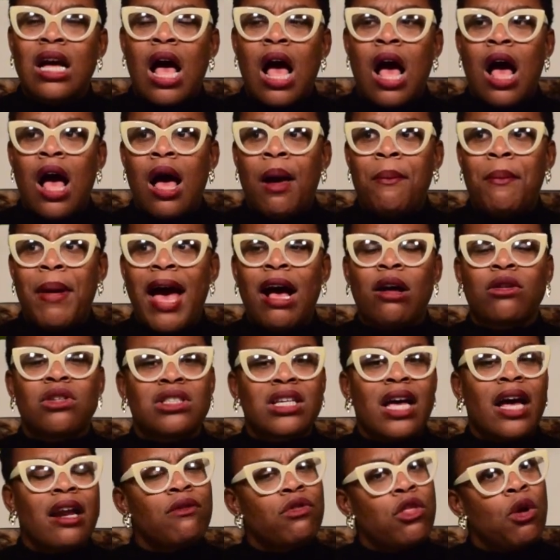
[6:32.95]

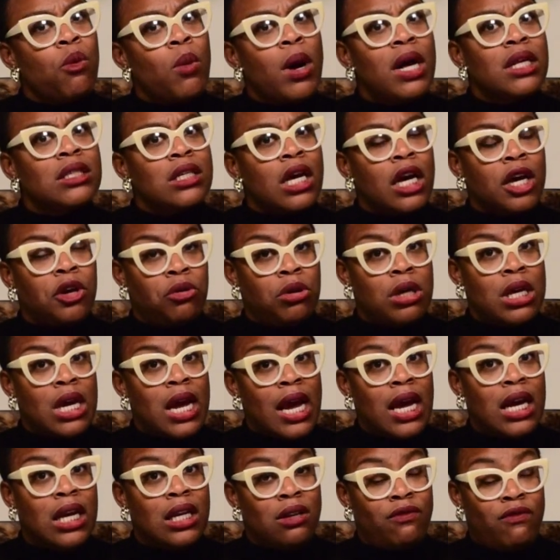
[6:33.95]
outside of the ones I
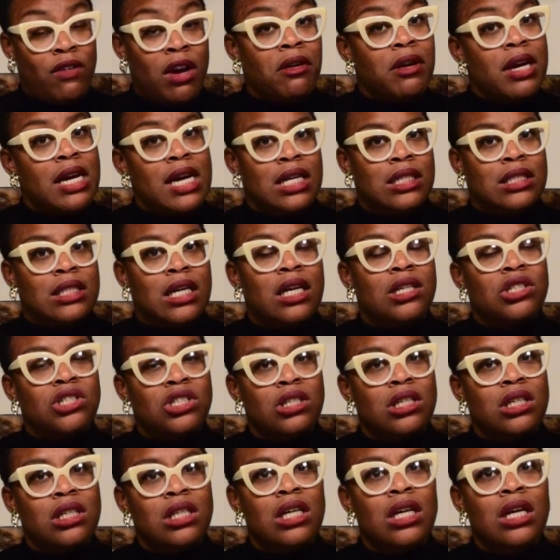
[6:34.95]
create very
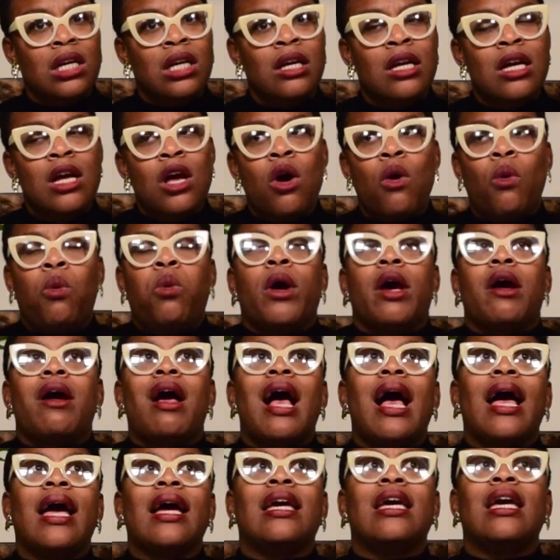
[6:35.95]
intentionally where
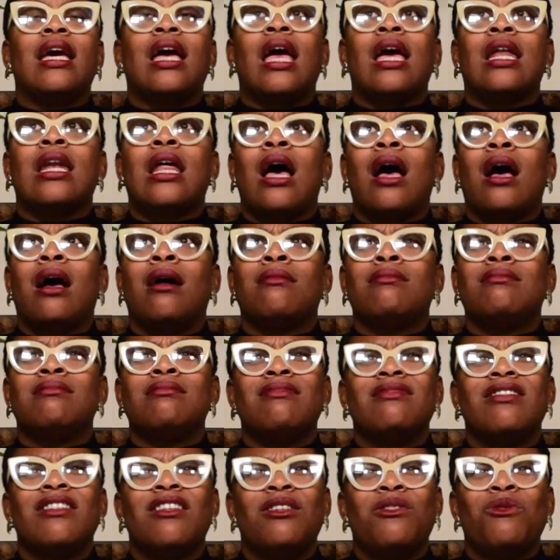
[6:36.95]
I can,
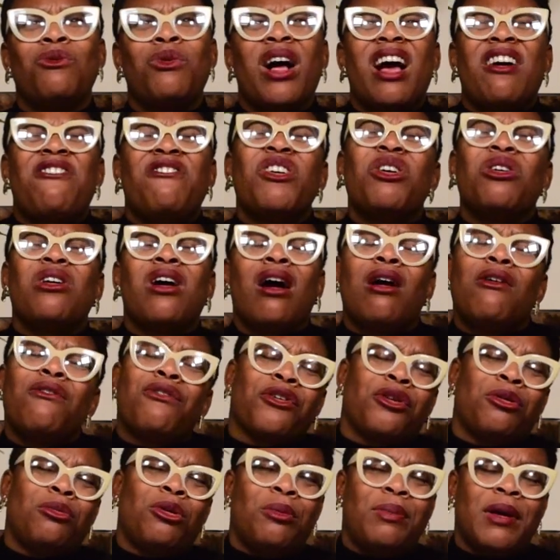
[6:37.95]
I feel
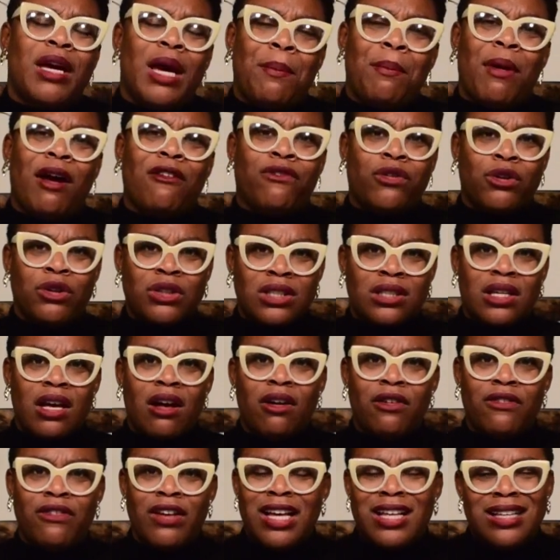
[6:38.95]
comfortable being my full
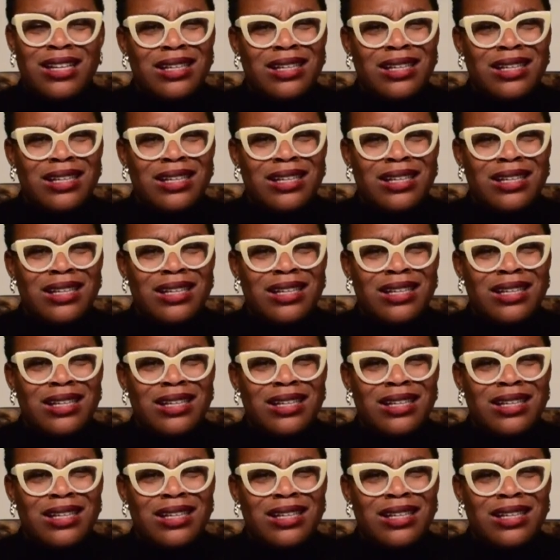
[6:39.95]
self.